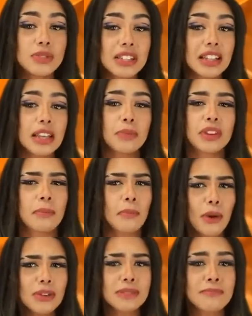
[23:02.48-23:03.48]
to sleep with the
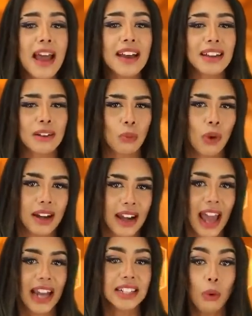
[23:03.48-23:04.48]
most men in one
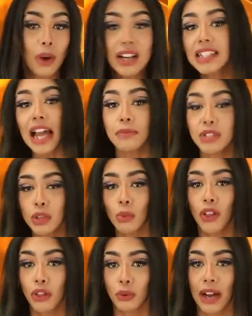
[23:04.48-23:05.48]
night. One time she
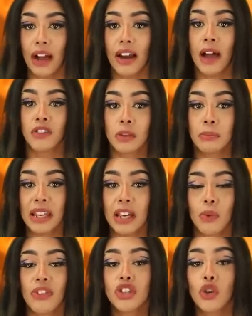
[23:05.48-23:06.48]
won the round after
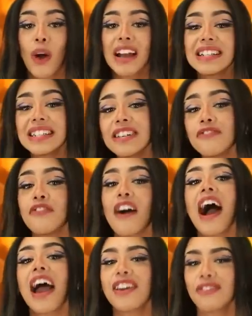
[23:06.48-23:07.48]
being with
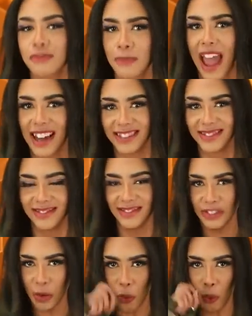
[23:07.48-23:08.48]
25 men
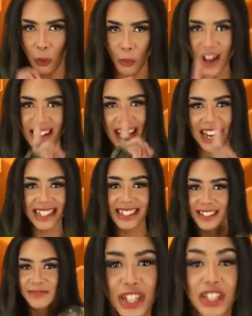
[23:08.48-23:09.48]
one
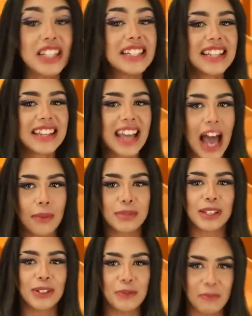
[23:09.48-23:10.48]
night. She did the
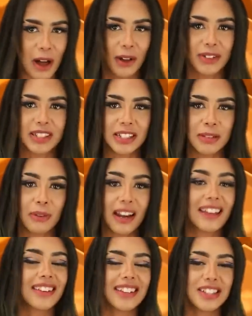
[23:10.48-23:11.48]
absolute most,
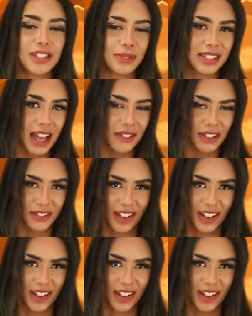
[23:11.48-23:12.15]
but at least she was having